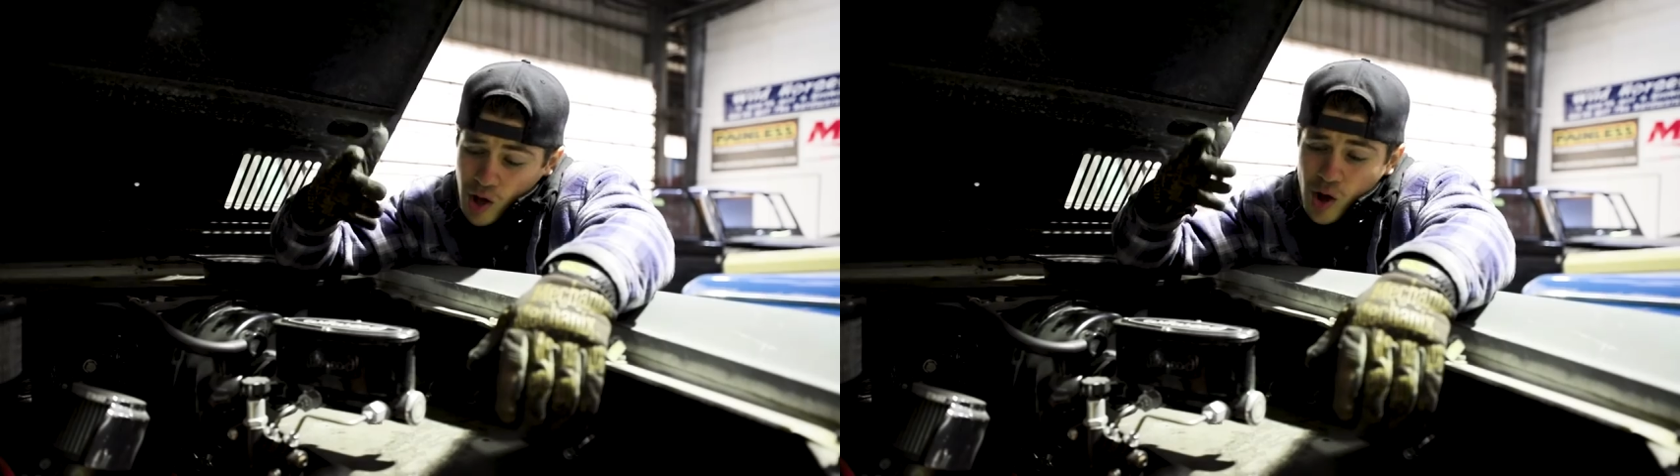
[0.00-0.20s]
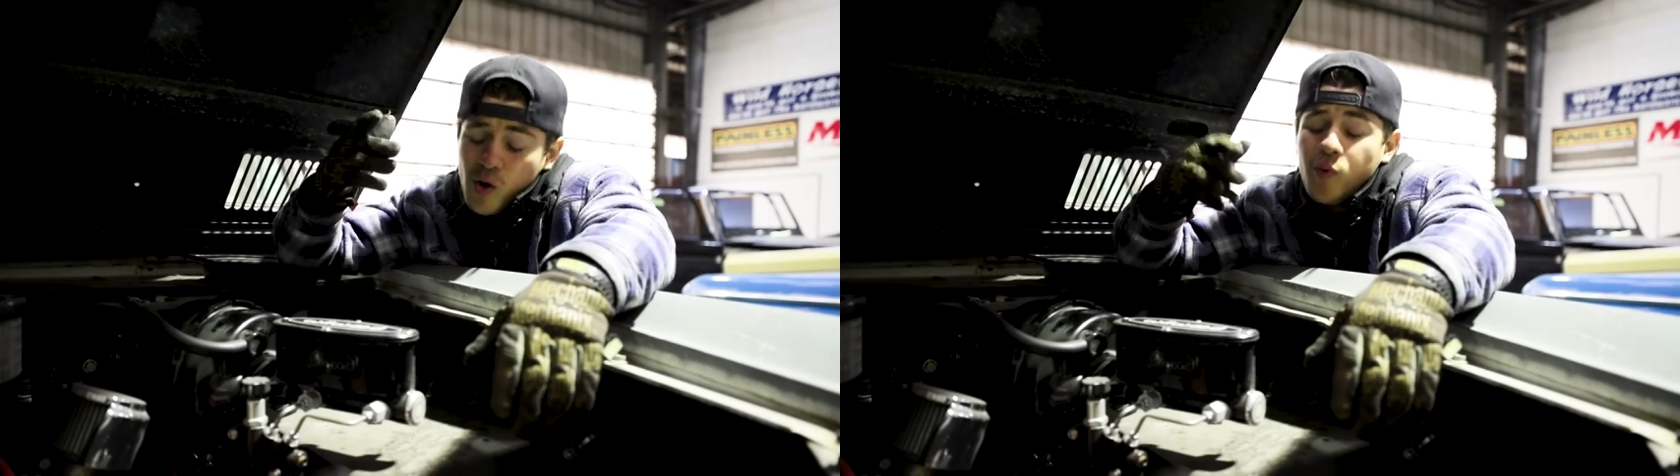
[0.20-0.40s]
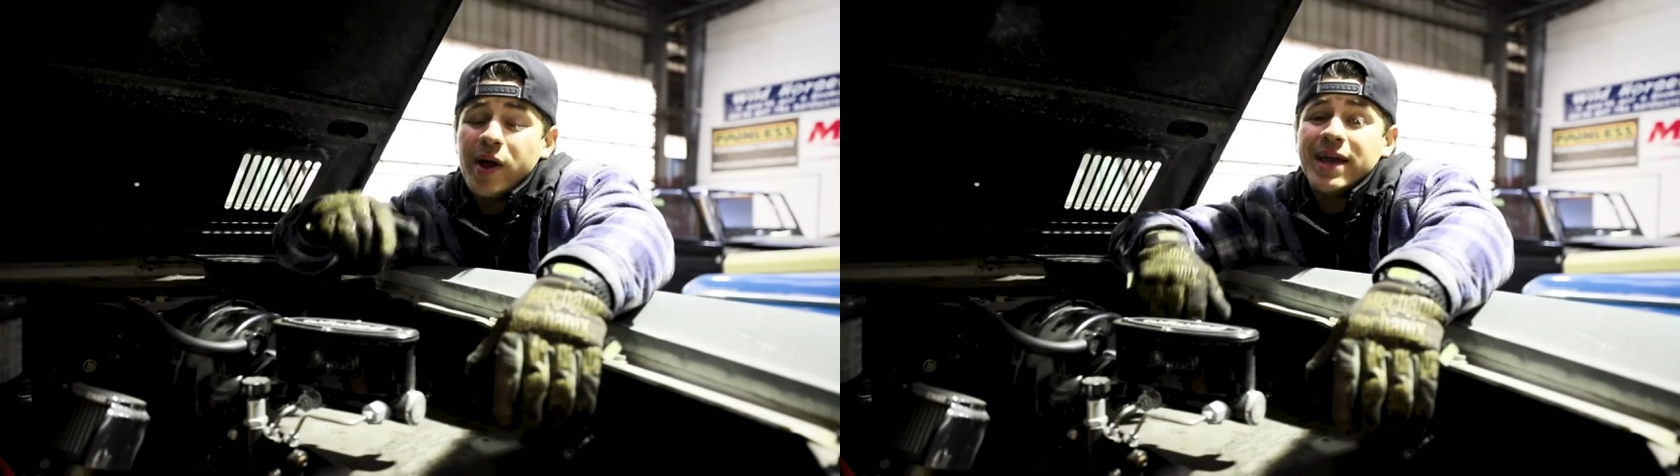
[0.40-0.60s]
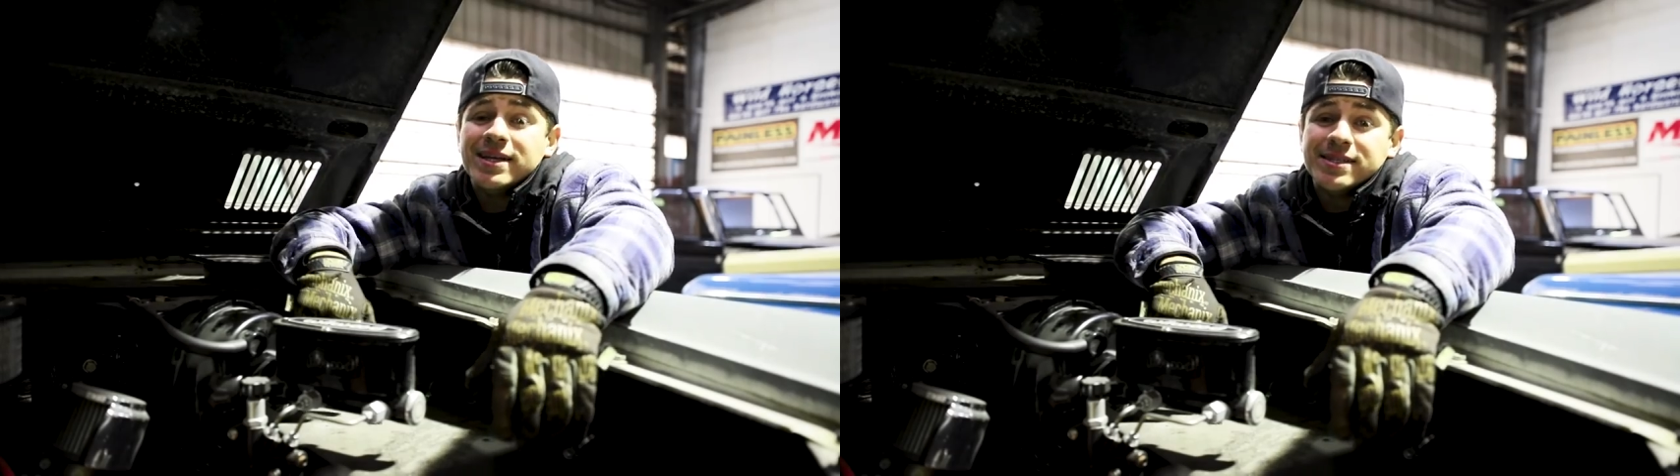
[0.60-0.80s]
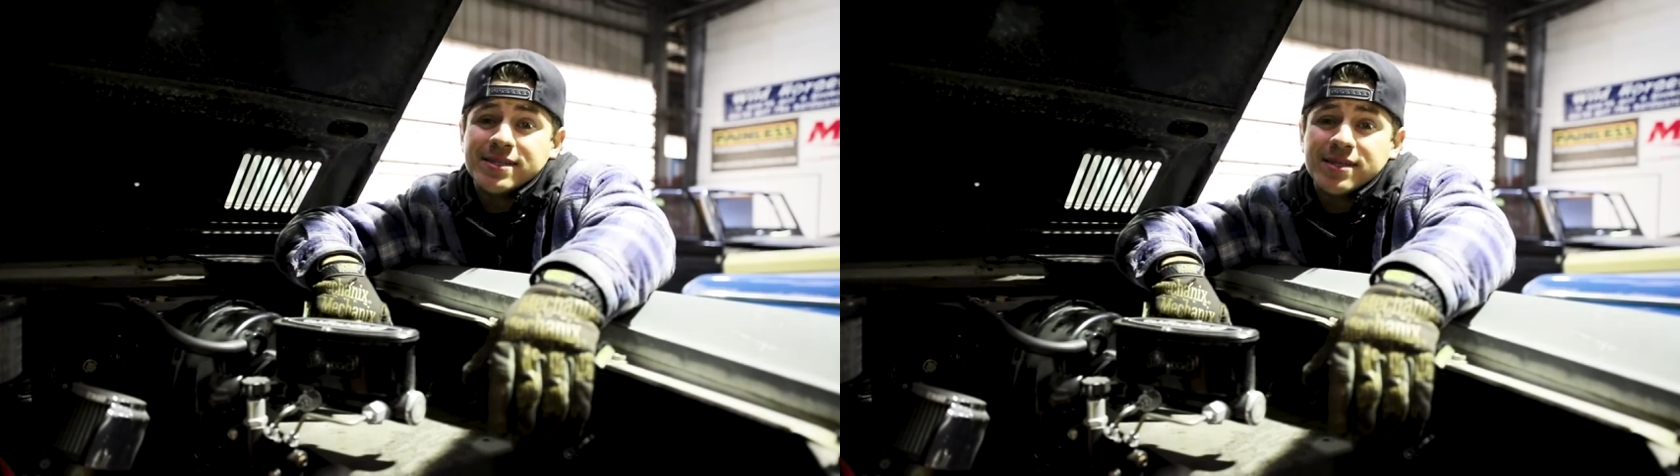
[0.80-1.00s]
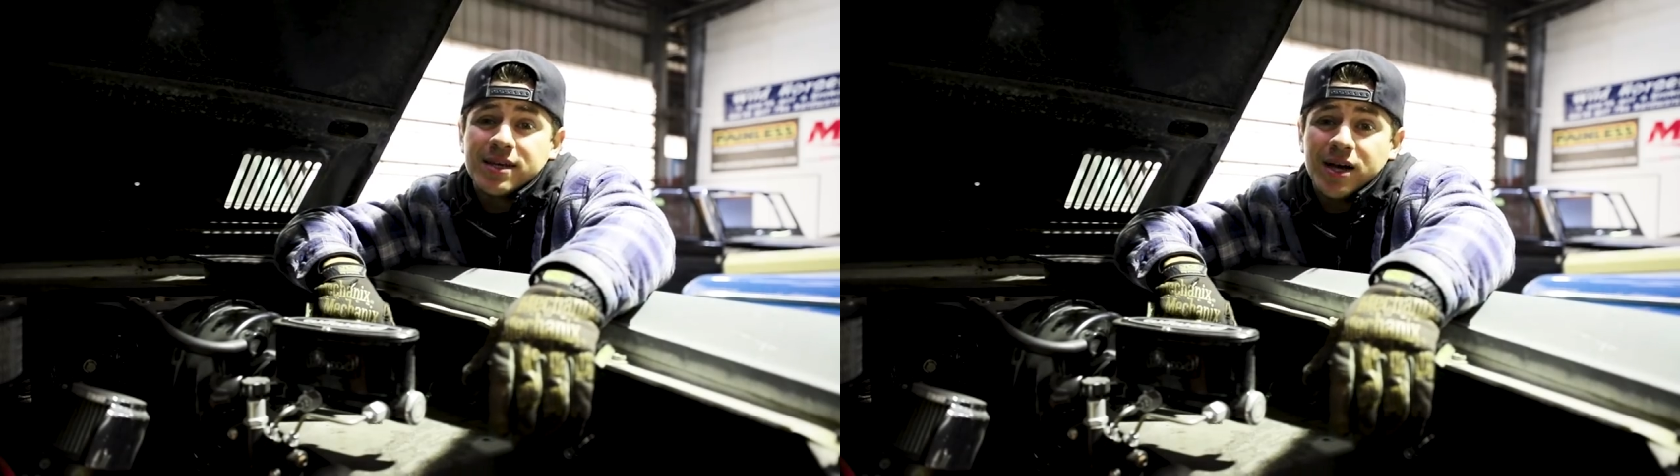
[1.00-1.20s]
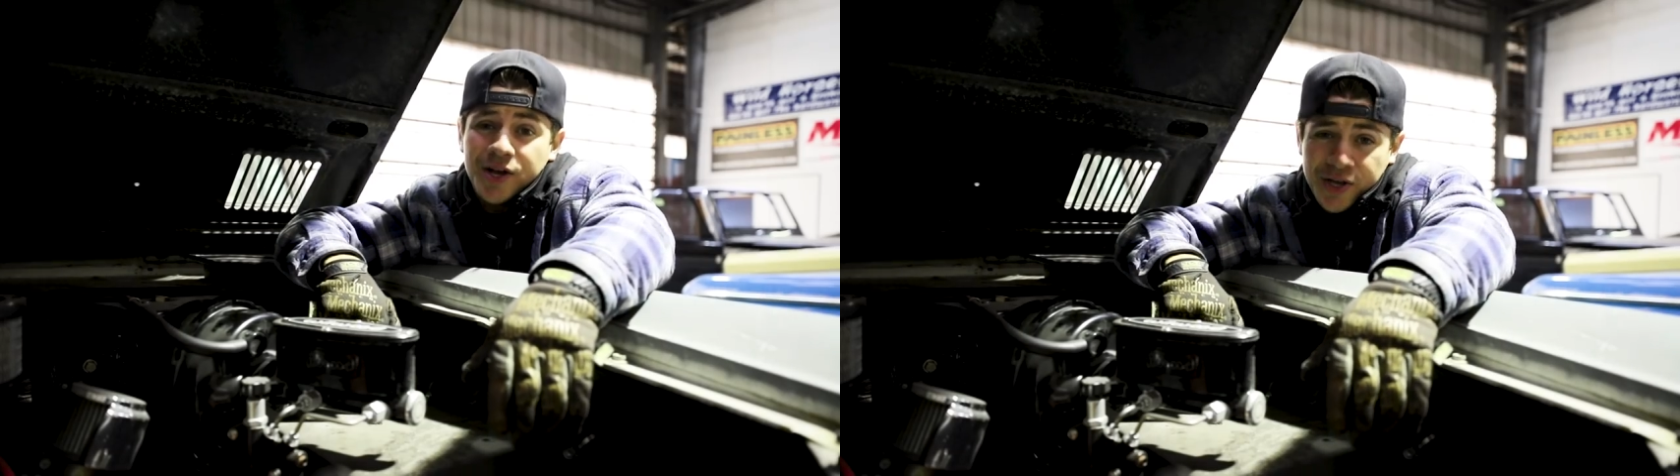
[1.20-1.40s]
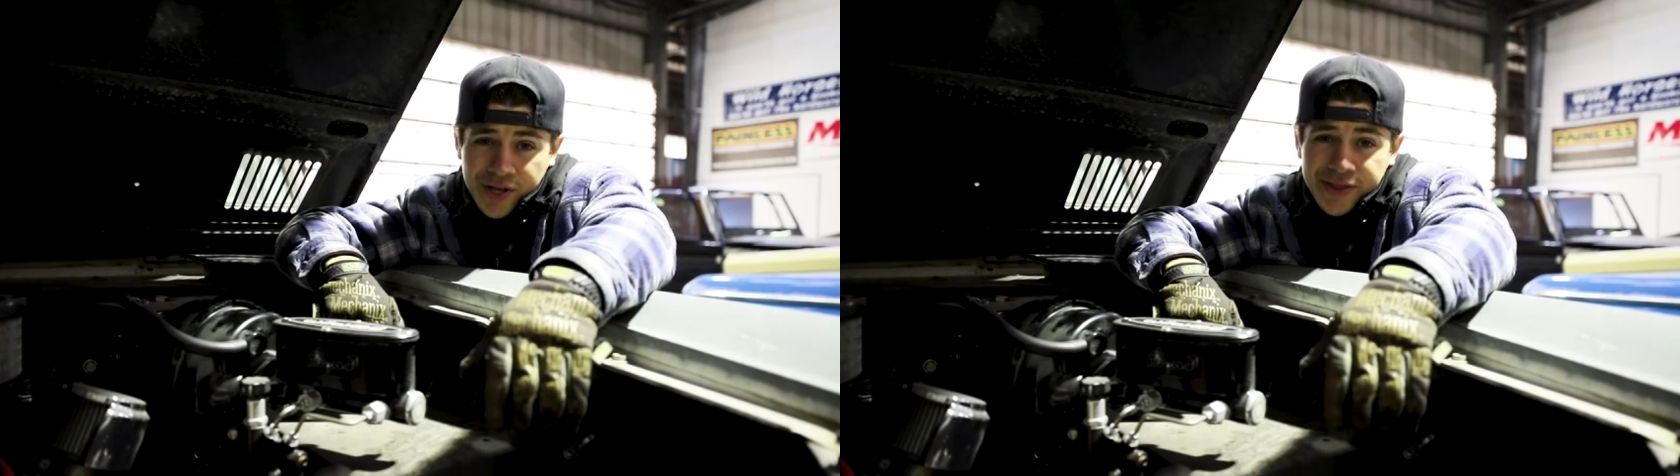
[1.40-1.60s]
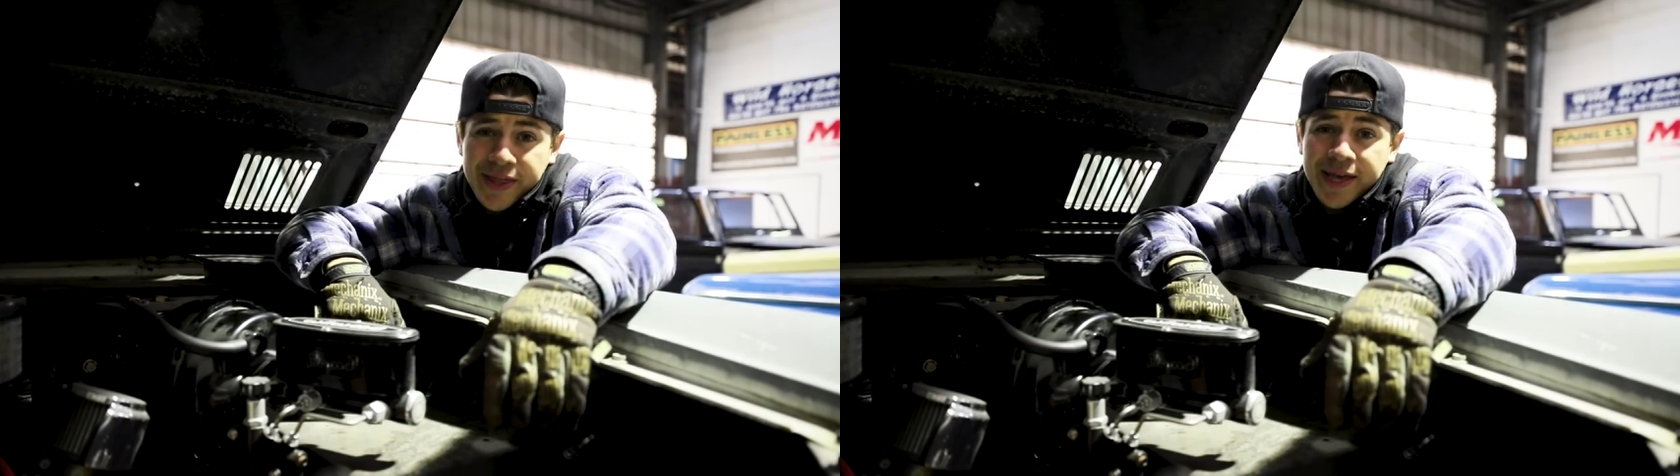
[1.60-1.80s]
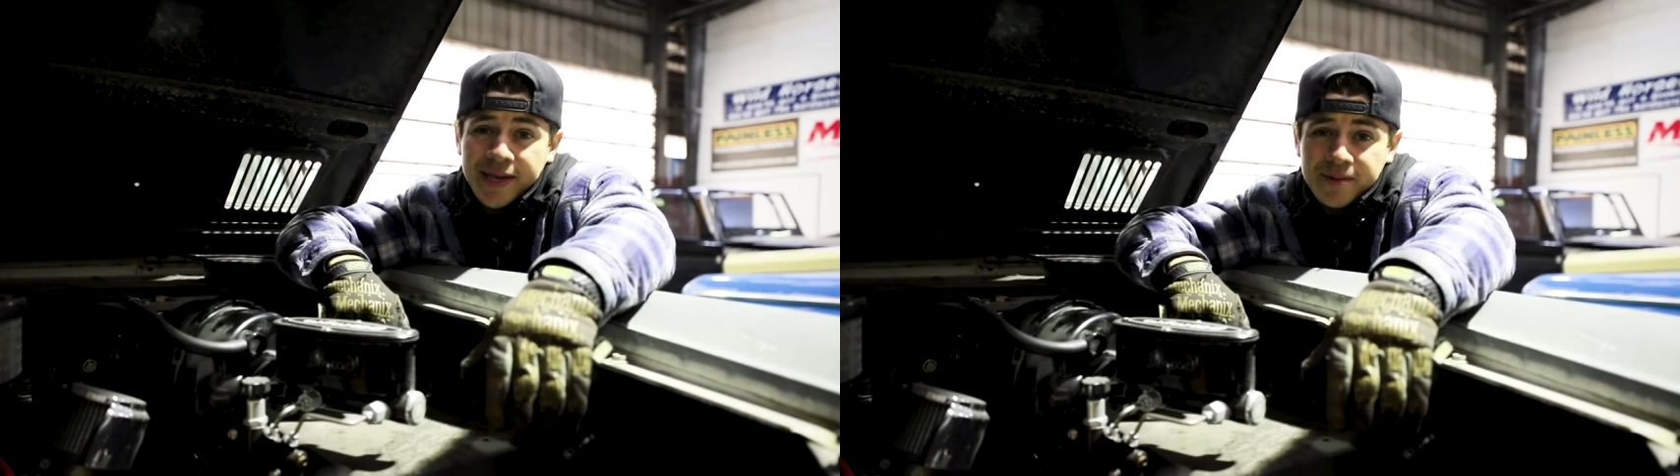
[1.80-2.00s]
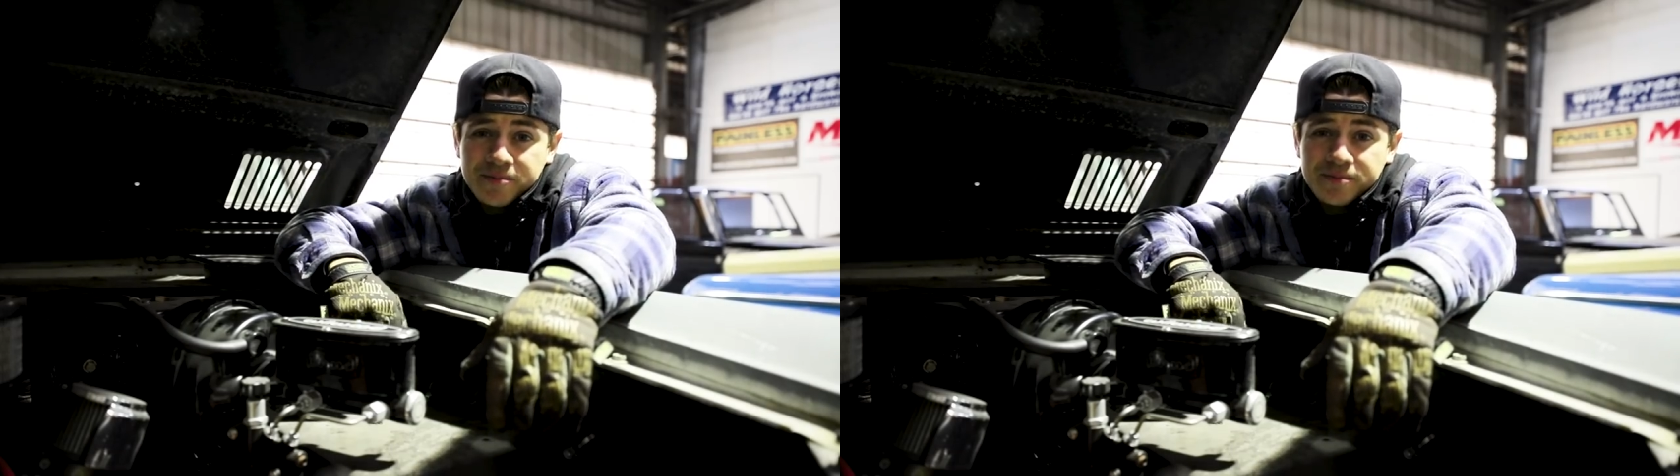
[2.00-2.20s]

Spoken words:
Always a good thing.